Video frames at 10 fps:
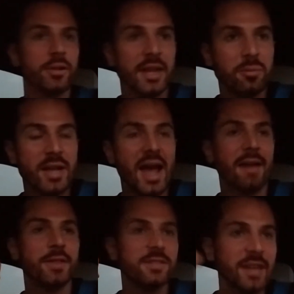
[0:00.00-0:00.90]
Then we
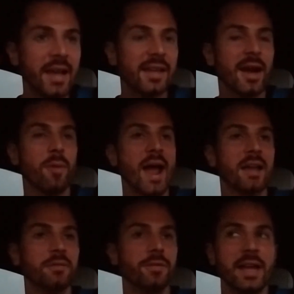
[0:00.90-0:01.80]
have the second
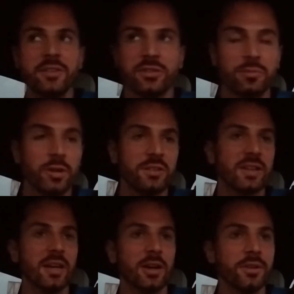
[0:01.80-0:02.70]
Iraq invasion, which
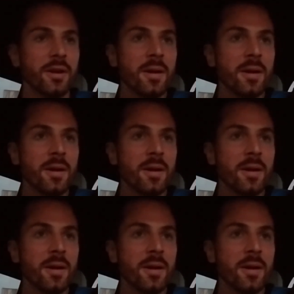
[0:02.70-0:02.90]
killed